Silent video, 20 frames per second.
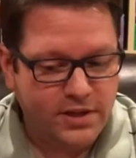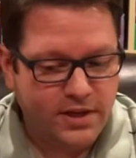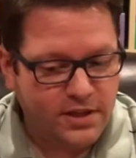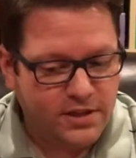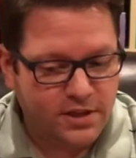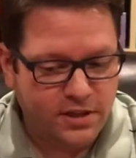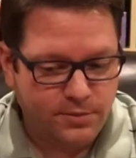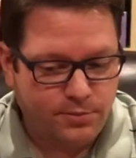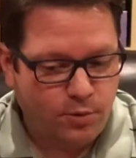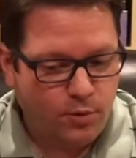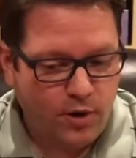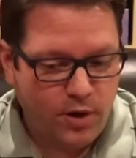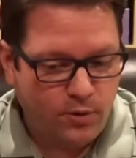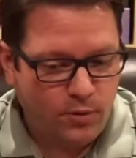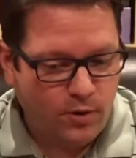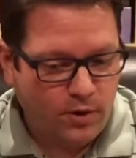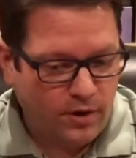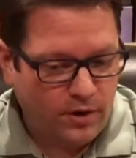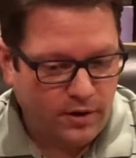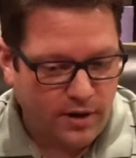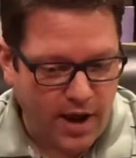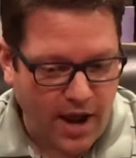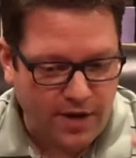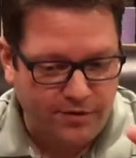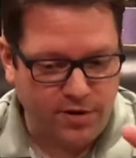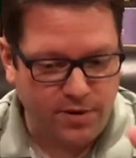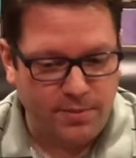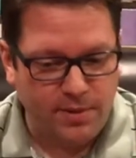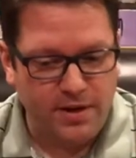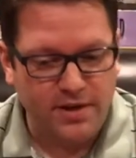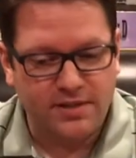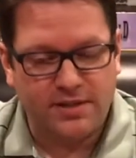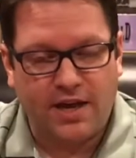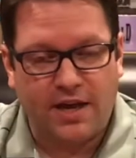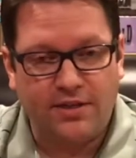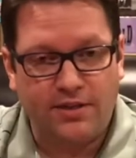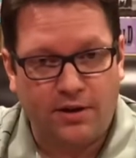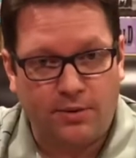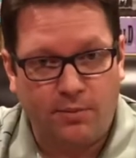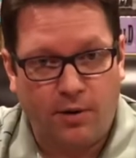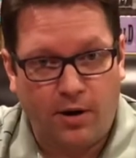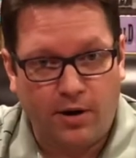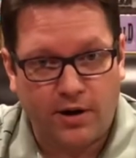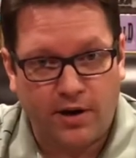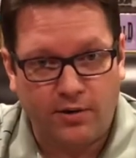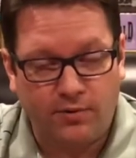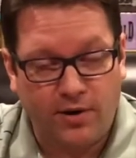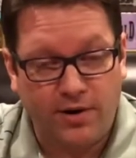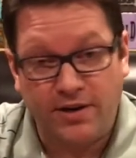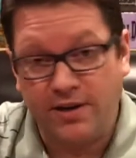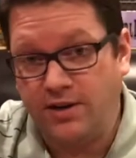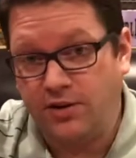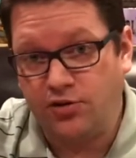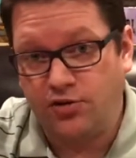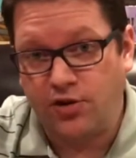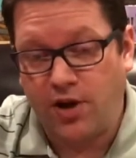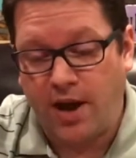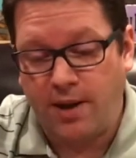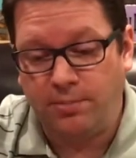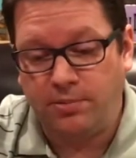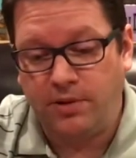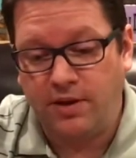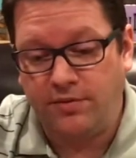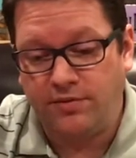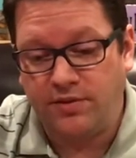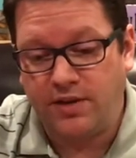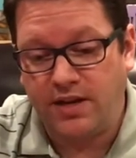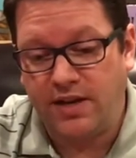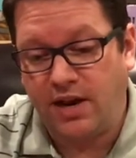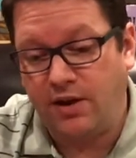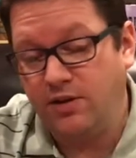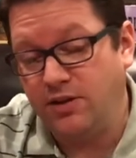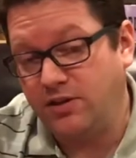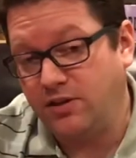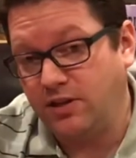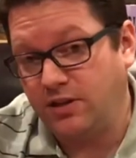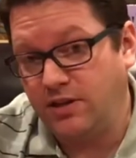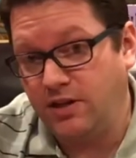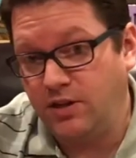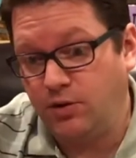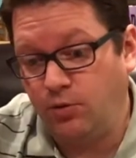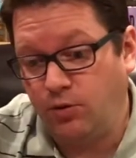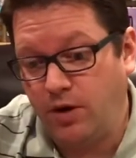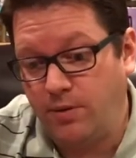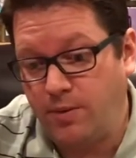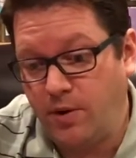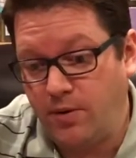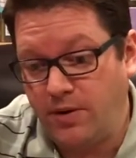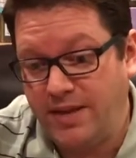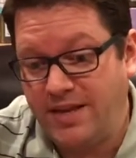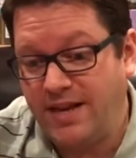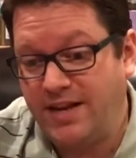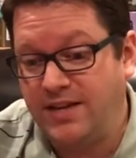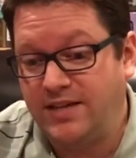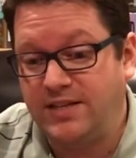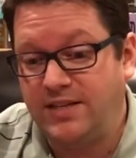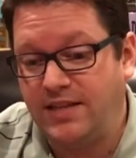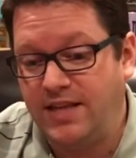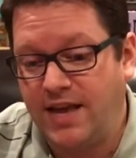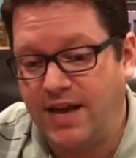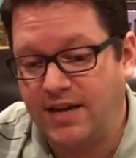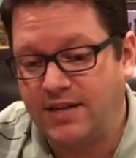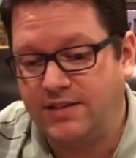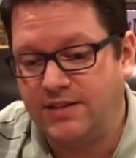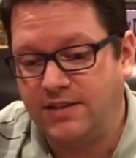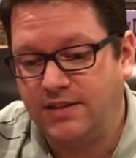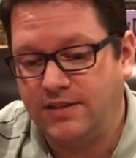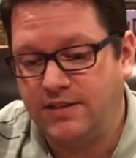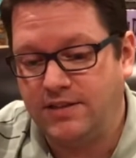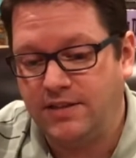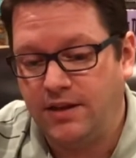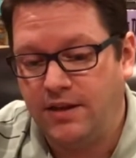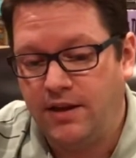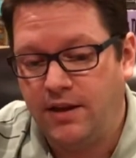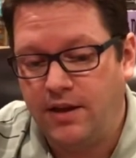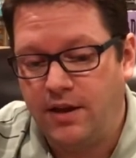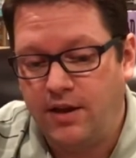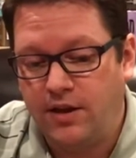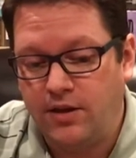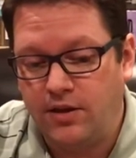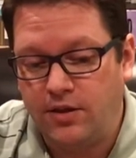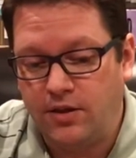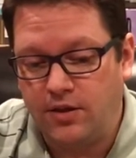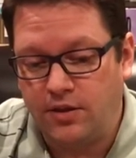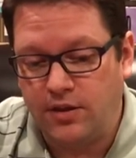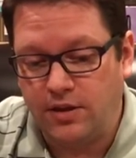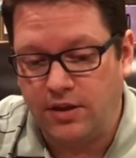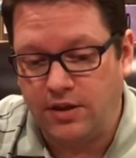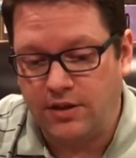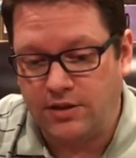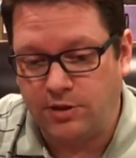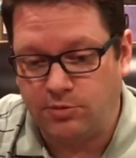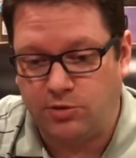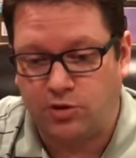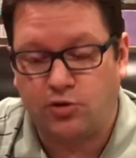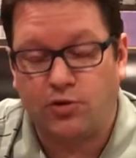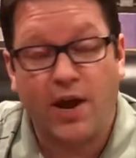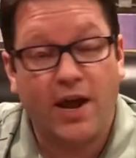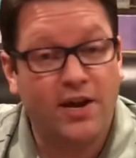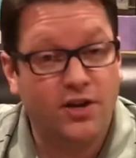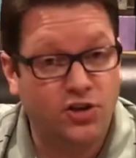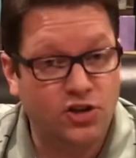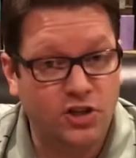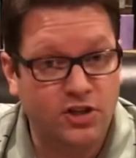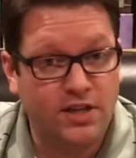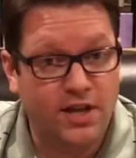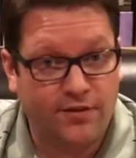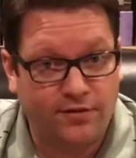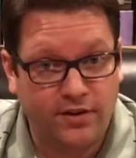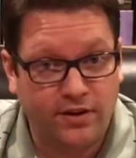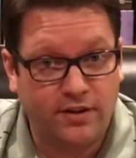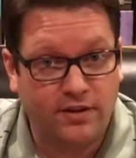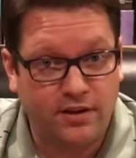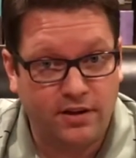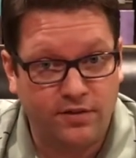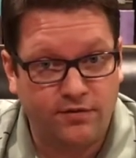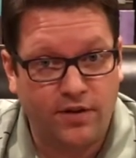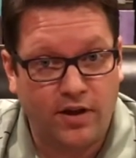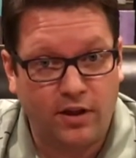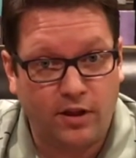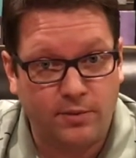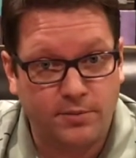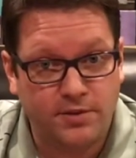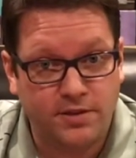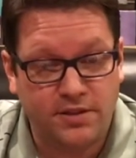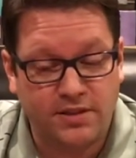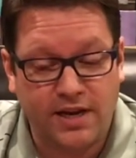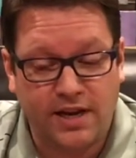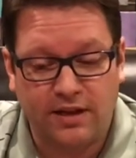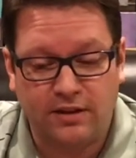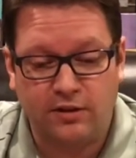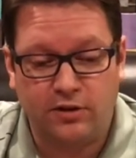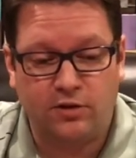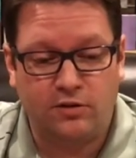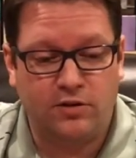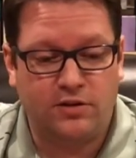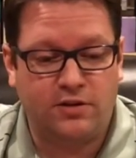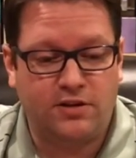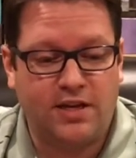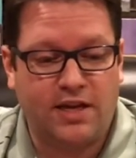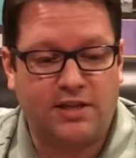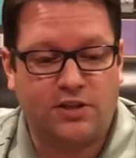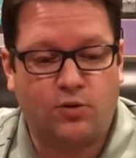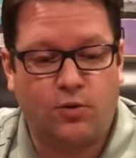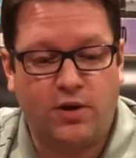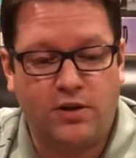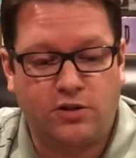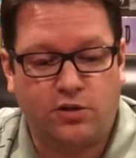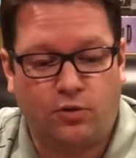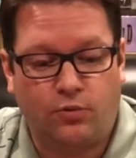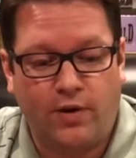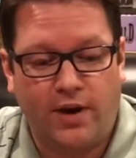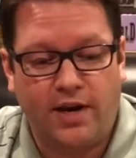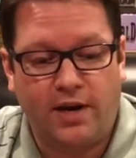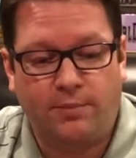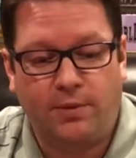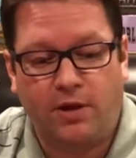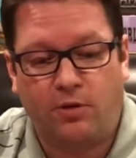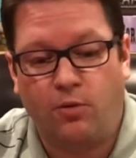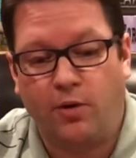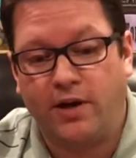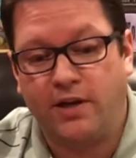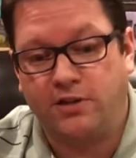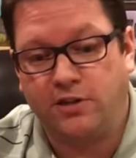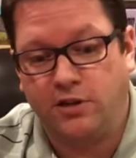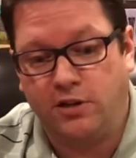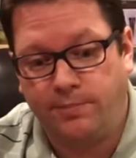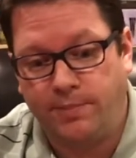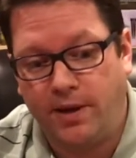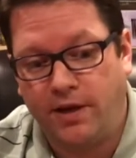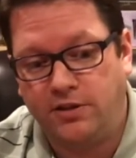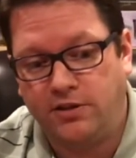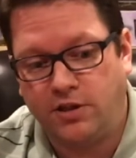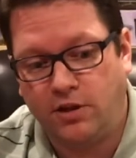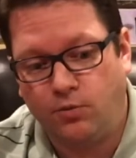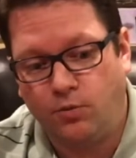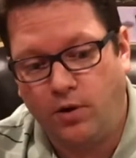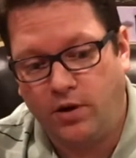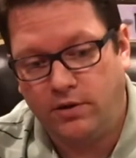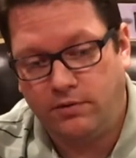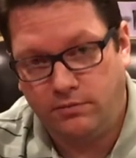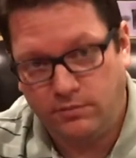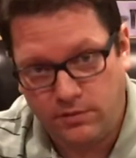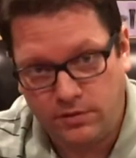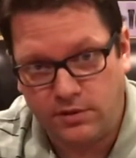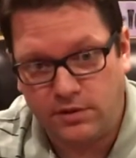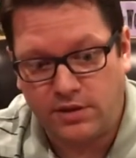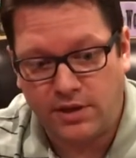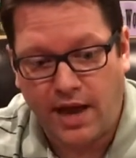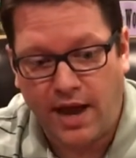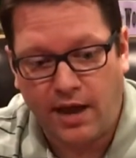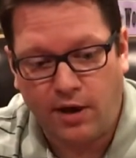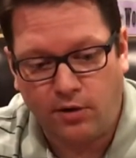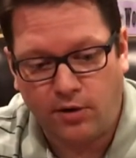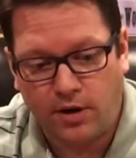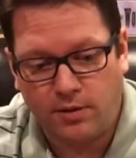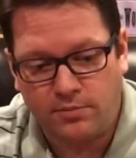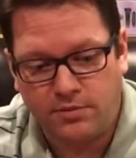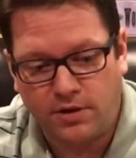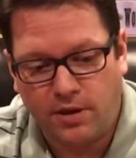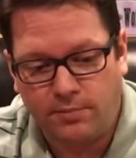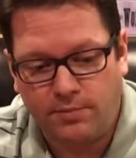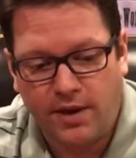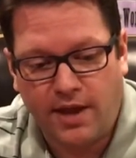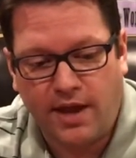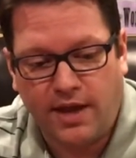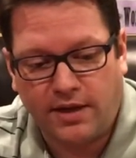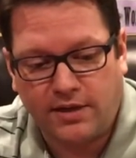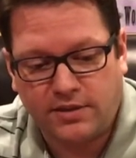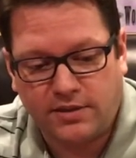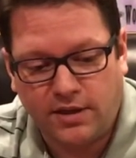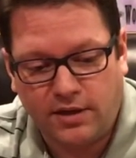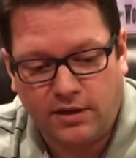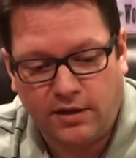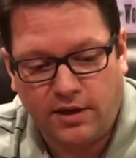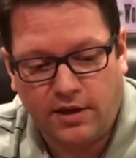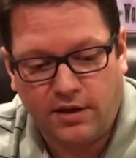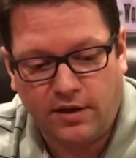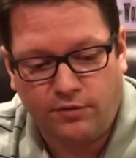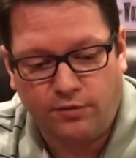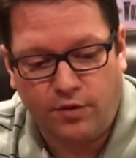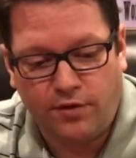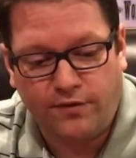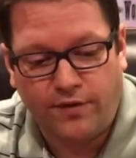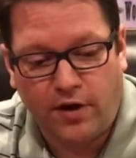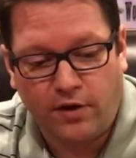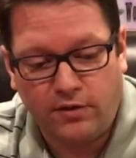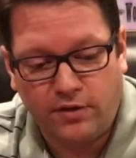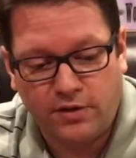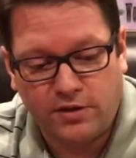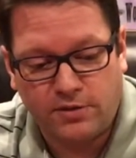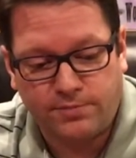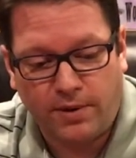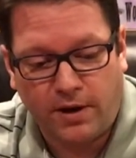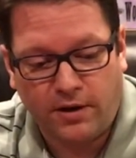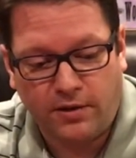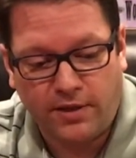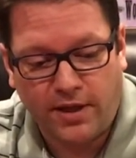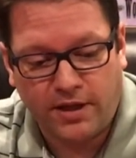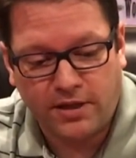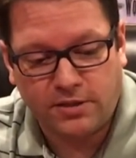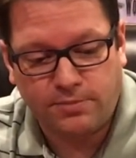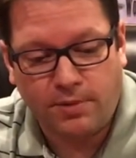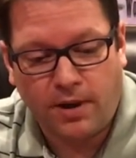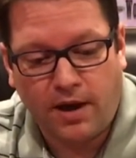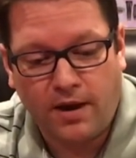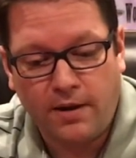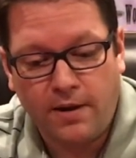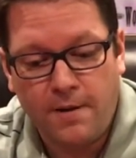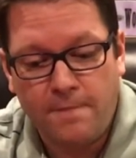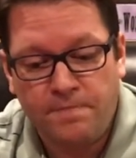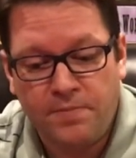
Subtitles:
you get to the point where everybody's on their mark and ready to shoplift, and now you just need to worry about getting to the exits, some strategy definitely develops. It's not quite so random, like, well, I guess it depends on what tile comes up next, and if we found this spot or that spot.